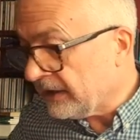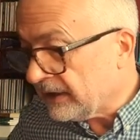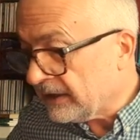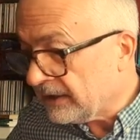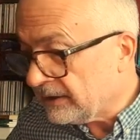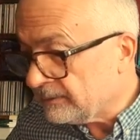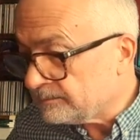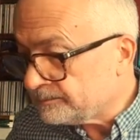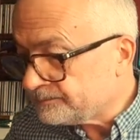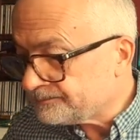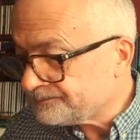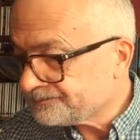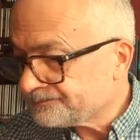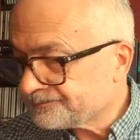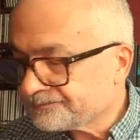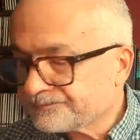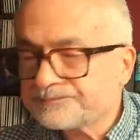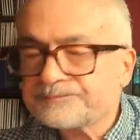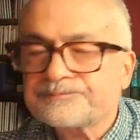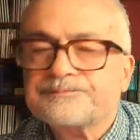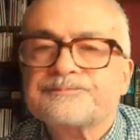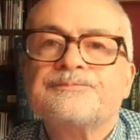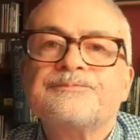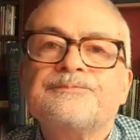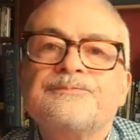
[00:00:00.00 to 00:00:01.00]
um,
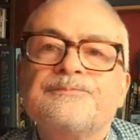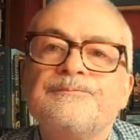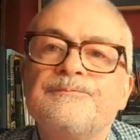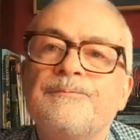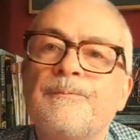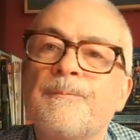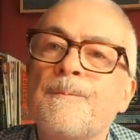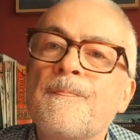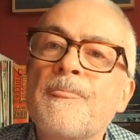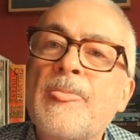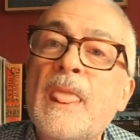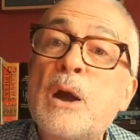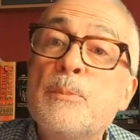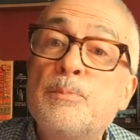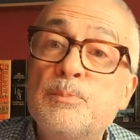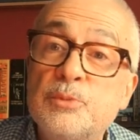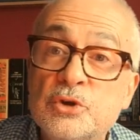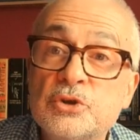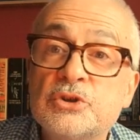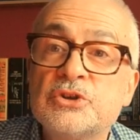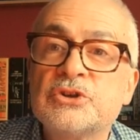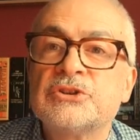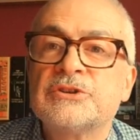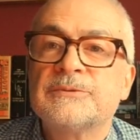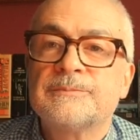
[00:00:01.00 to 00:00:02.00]
a
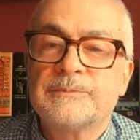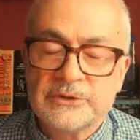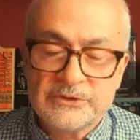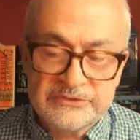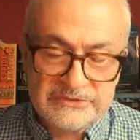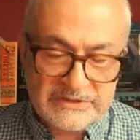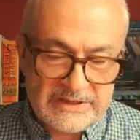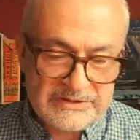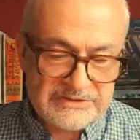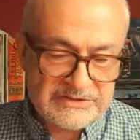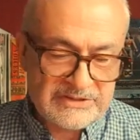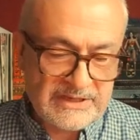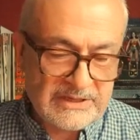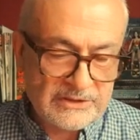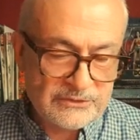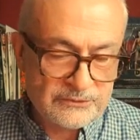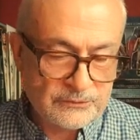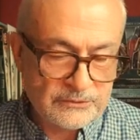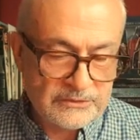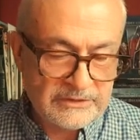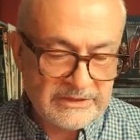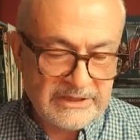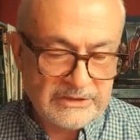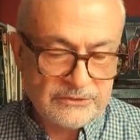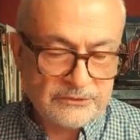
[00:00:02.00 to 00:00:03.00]
book because that sounds
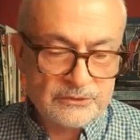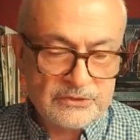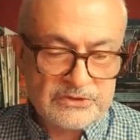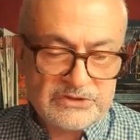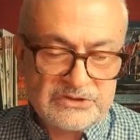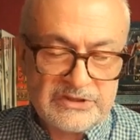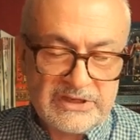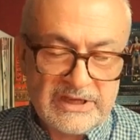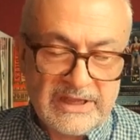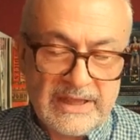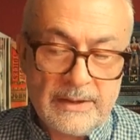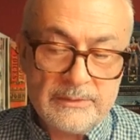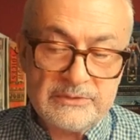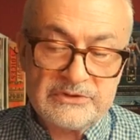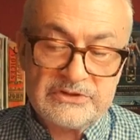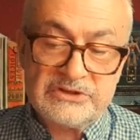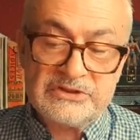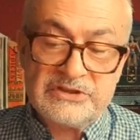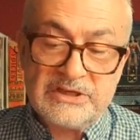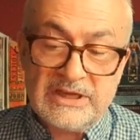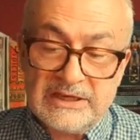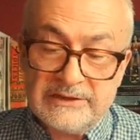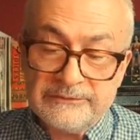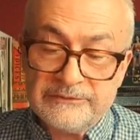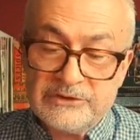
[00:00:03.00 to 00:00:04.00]
really interesting. That was a
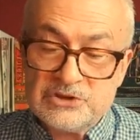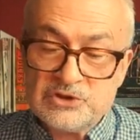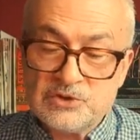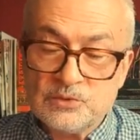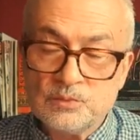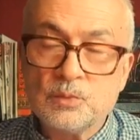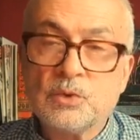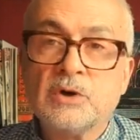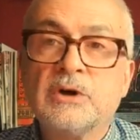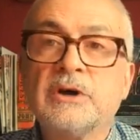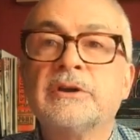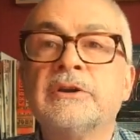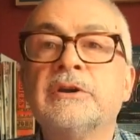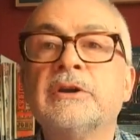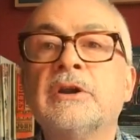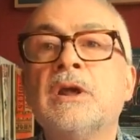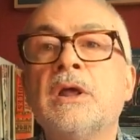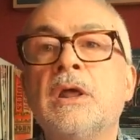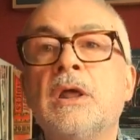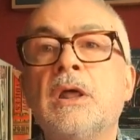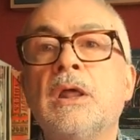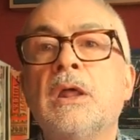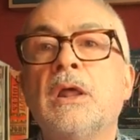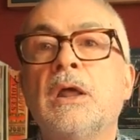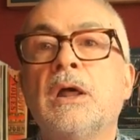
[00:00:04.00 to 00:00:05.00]
television one.
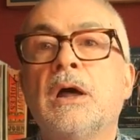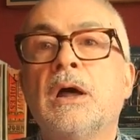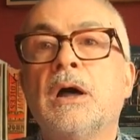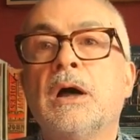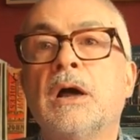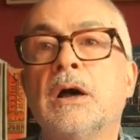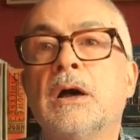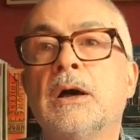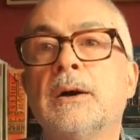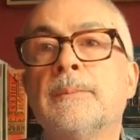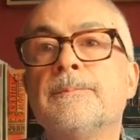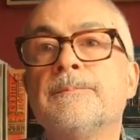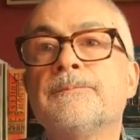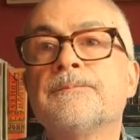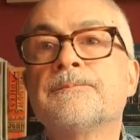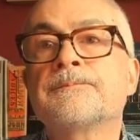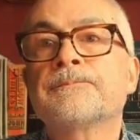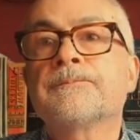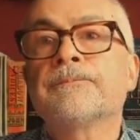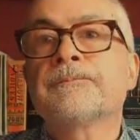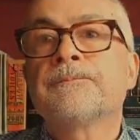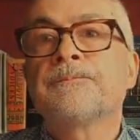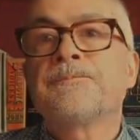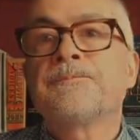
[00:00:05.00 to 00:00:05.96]
Um,